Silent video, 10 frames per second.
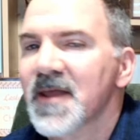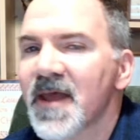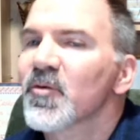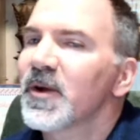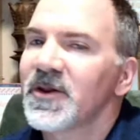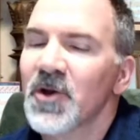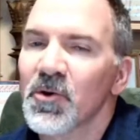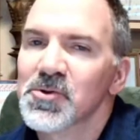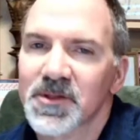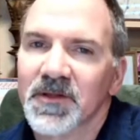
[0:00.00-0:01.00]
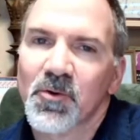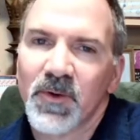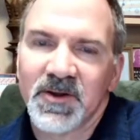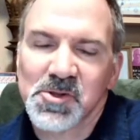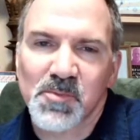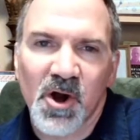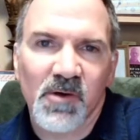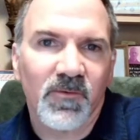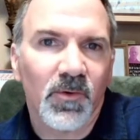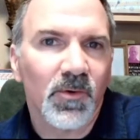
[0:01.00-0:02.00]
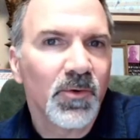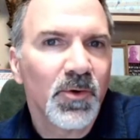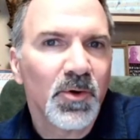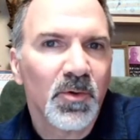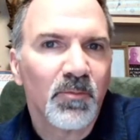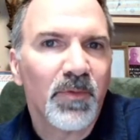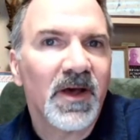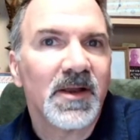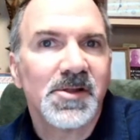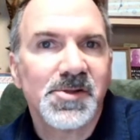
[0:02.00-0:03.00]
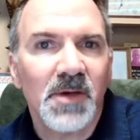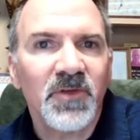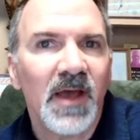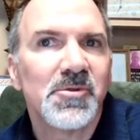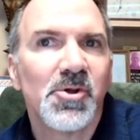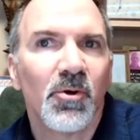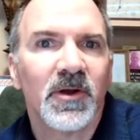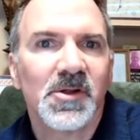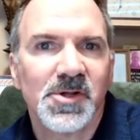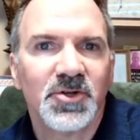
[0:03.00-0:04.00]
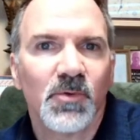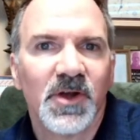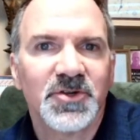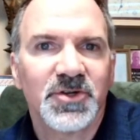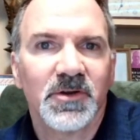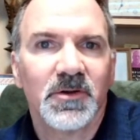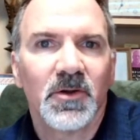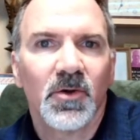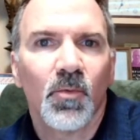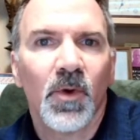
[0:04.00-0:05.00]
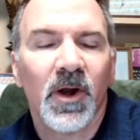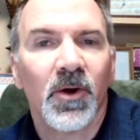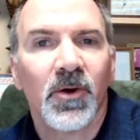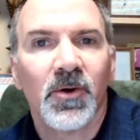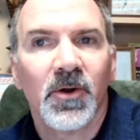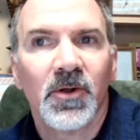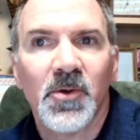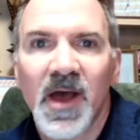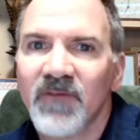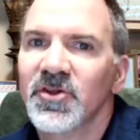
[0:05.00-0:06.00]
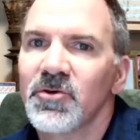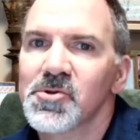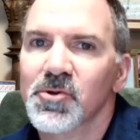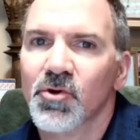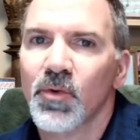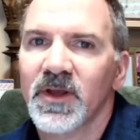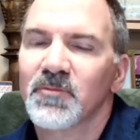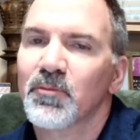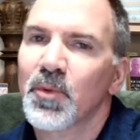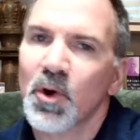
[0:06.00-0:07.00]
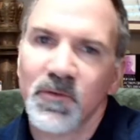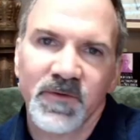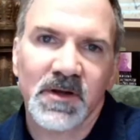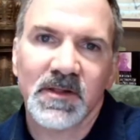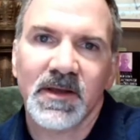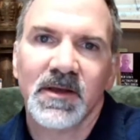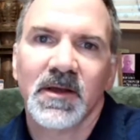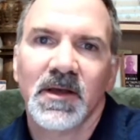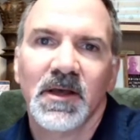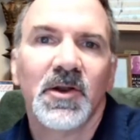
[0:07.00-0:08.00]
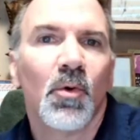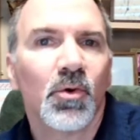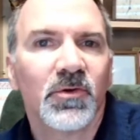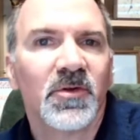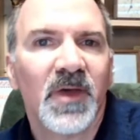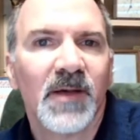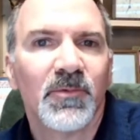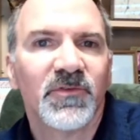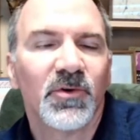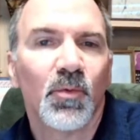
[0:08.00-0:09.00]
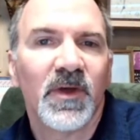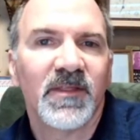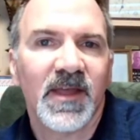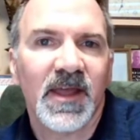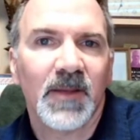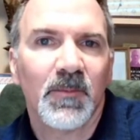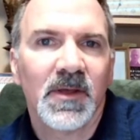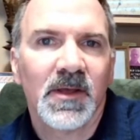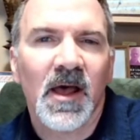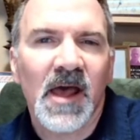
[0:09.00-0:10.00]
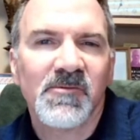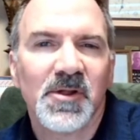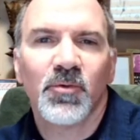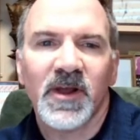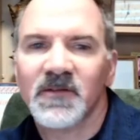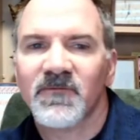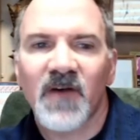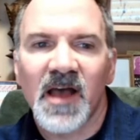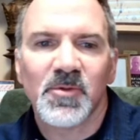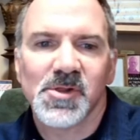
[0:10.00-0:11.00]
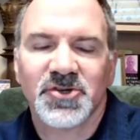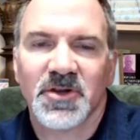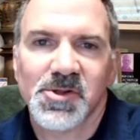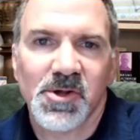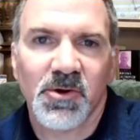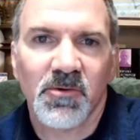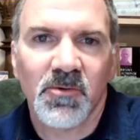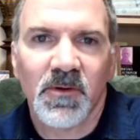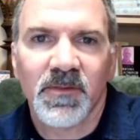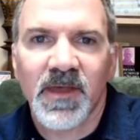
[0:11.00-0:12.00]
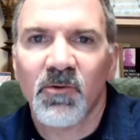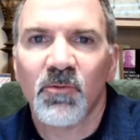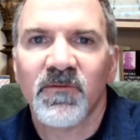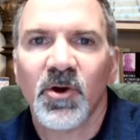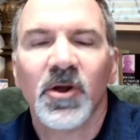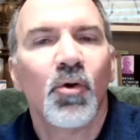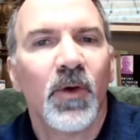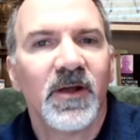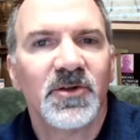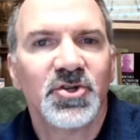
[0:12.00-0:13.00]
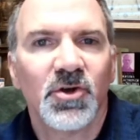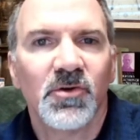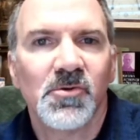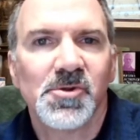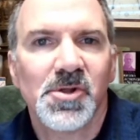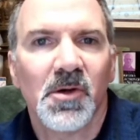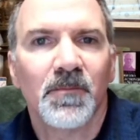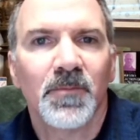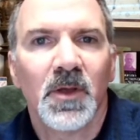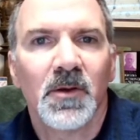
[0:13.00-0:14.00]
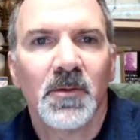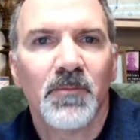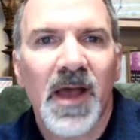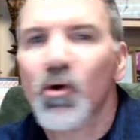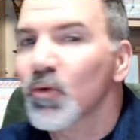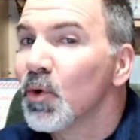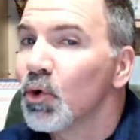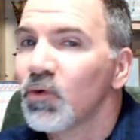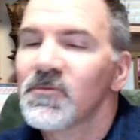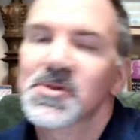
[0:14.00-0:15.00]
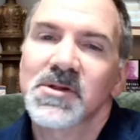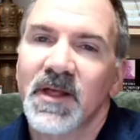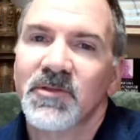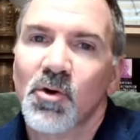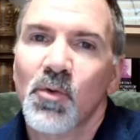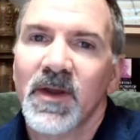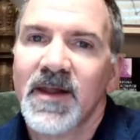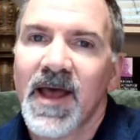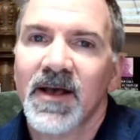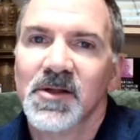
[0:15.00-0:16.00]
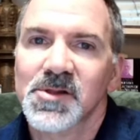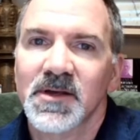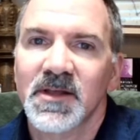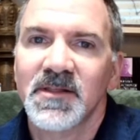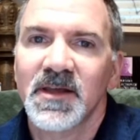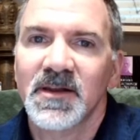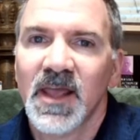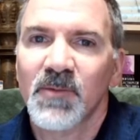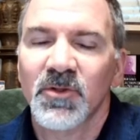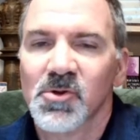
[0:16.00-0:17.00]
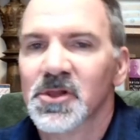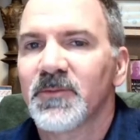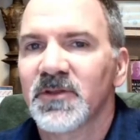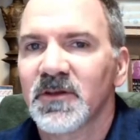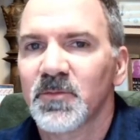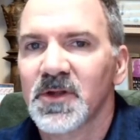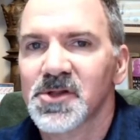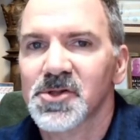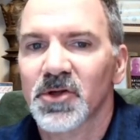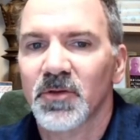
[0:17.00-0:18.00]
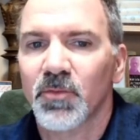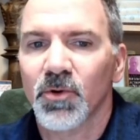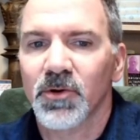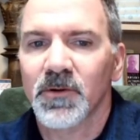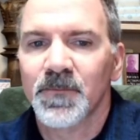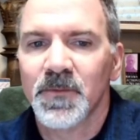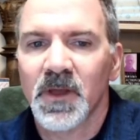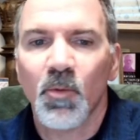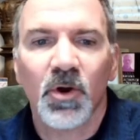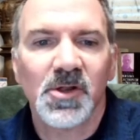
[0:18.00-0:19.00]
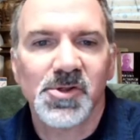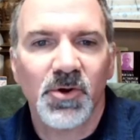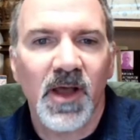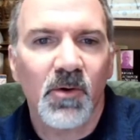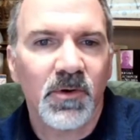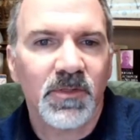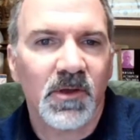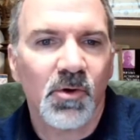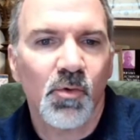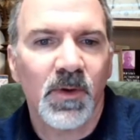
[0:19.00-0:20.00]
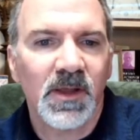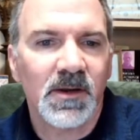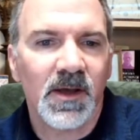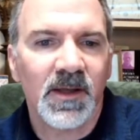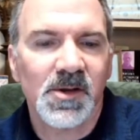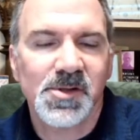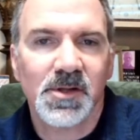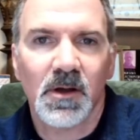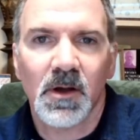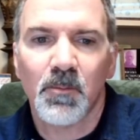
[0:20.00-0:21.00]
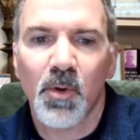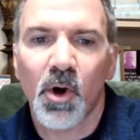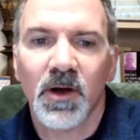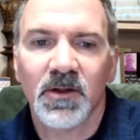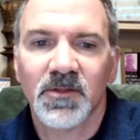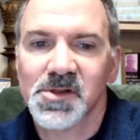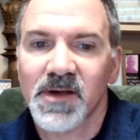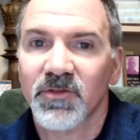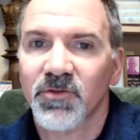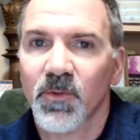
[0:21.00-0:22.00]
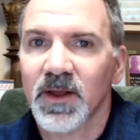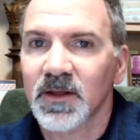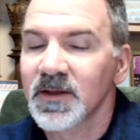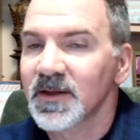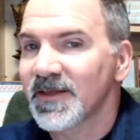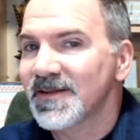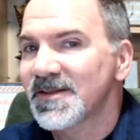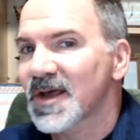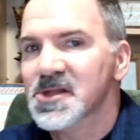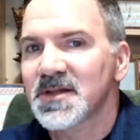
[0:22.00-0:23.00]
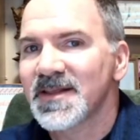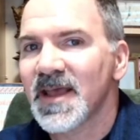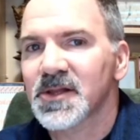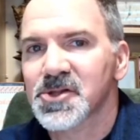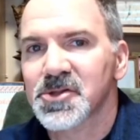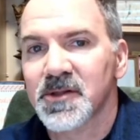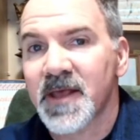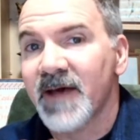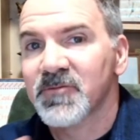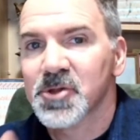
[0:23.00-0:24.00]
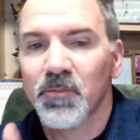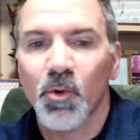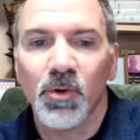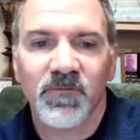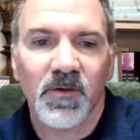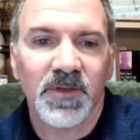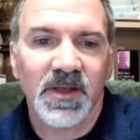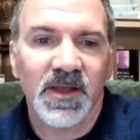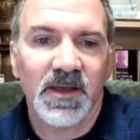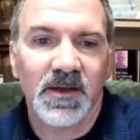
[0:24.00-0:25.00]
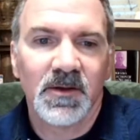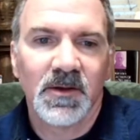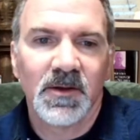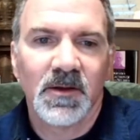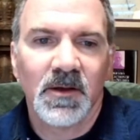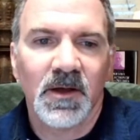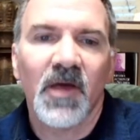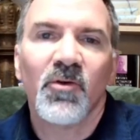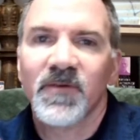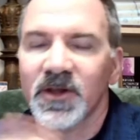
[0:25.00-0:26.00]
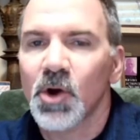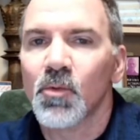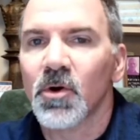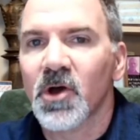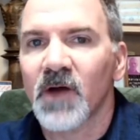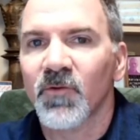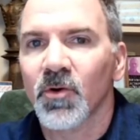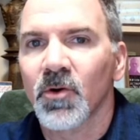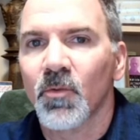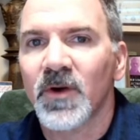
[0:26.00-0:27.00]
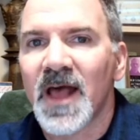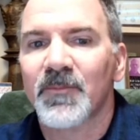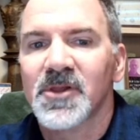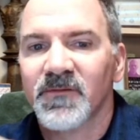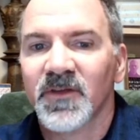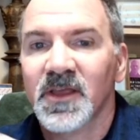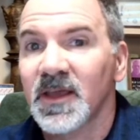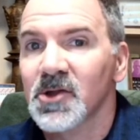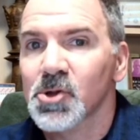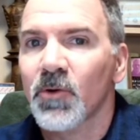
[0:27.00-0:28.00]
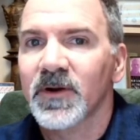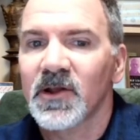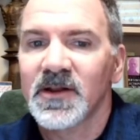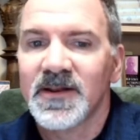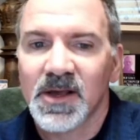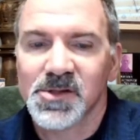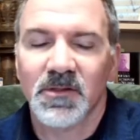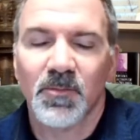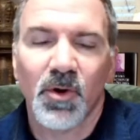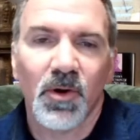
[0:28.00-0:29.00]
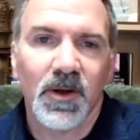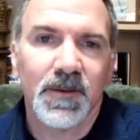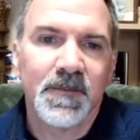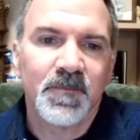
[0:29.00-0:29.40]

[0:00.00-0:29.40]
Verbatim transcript: Everybody knows the queen is powerful, but sometimes you're in a situation where you have to use your queen perfectly in order to be able to win the game. I've created five positions here that will very quickly show you some power moves that the queen has in the endgame when there's limited pieces on the board. And we're going to start out with the queen against a pawn in the seventh rank that doesn't yet have support from the king. Another video will cover what happens if the king is already next to the pawn.